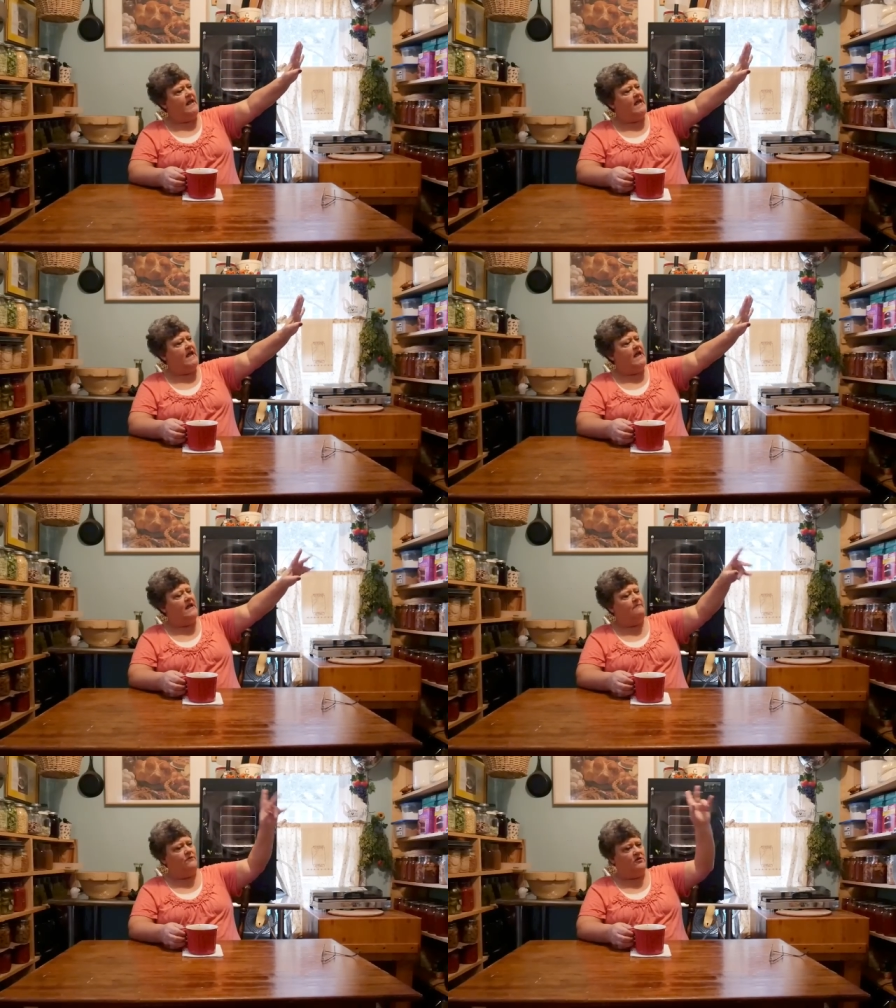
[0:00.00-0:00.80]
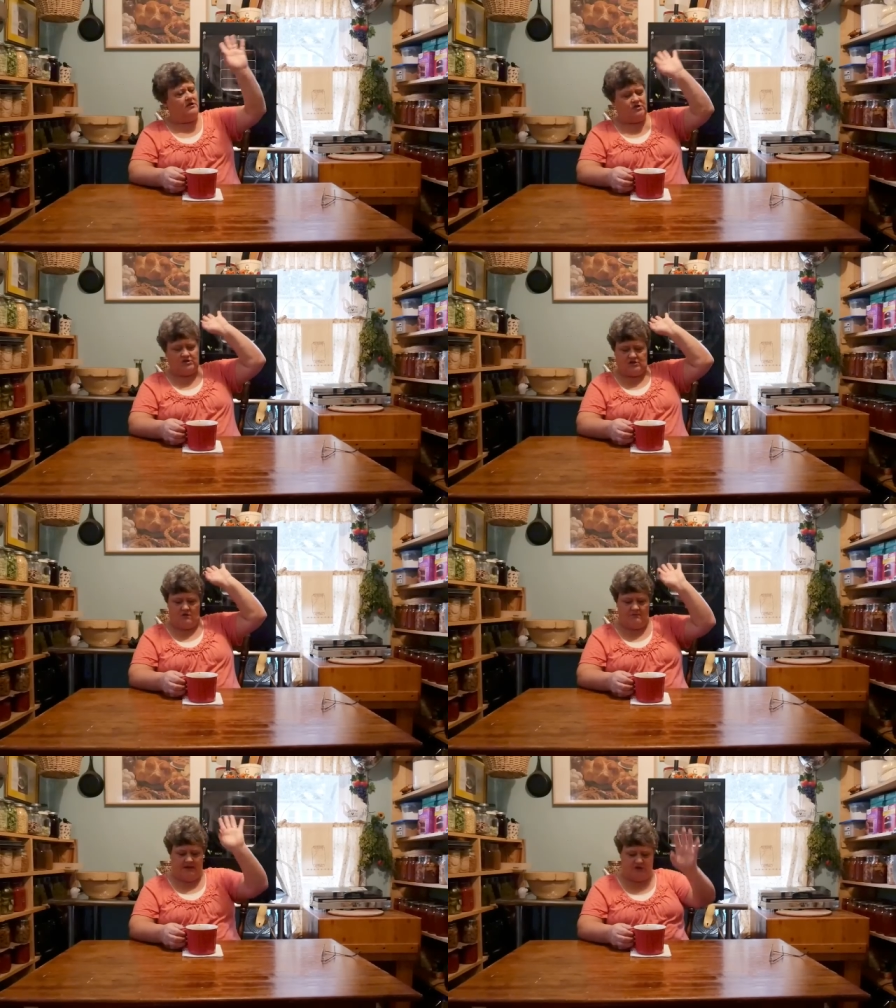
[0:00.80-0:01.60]
ahead. I'm going to just
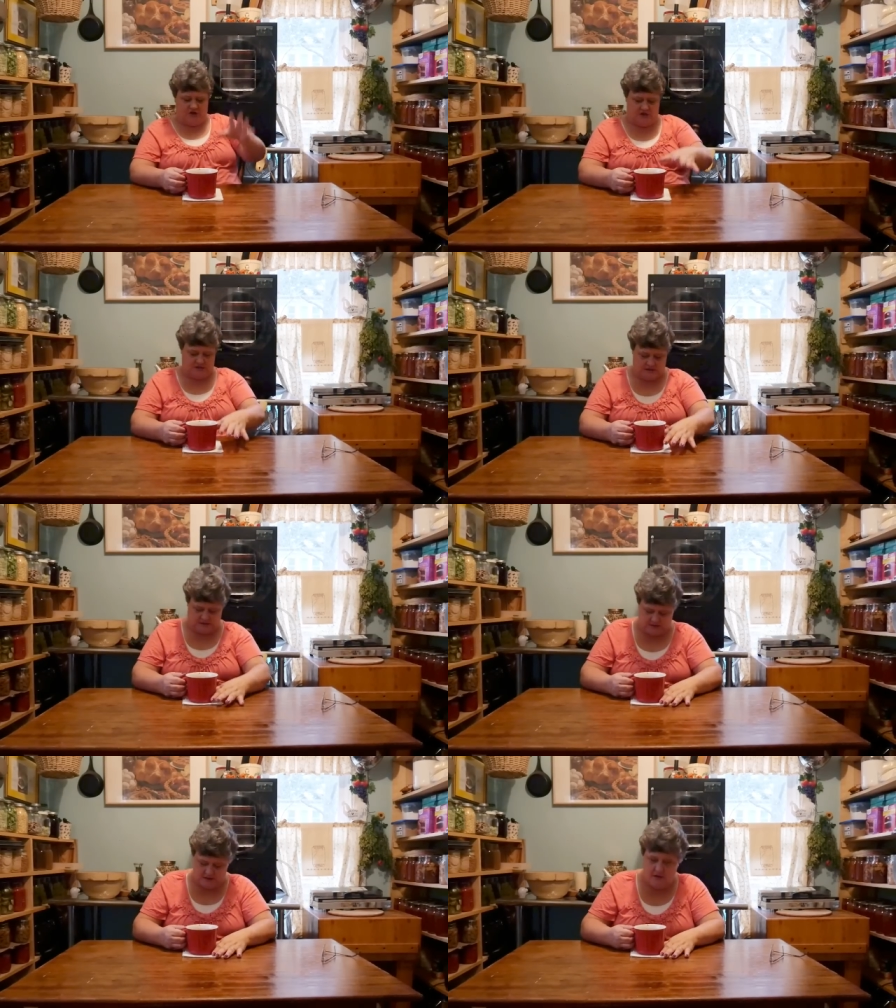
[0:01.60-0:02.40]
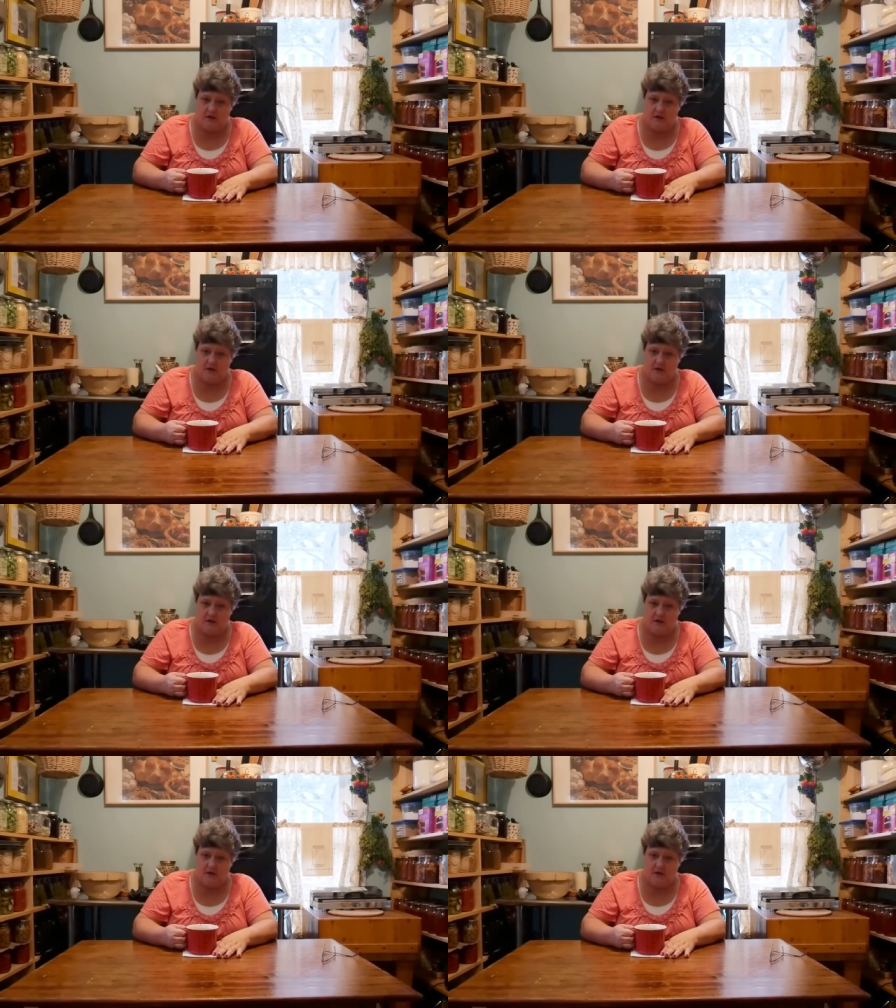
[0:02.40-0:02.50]
go meet Jesus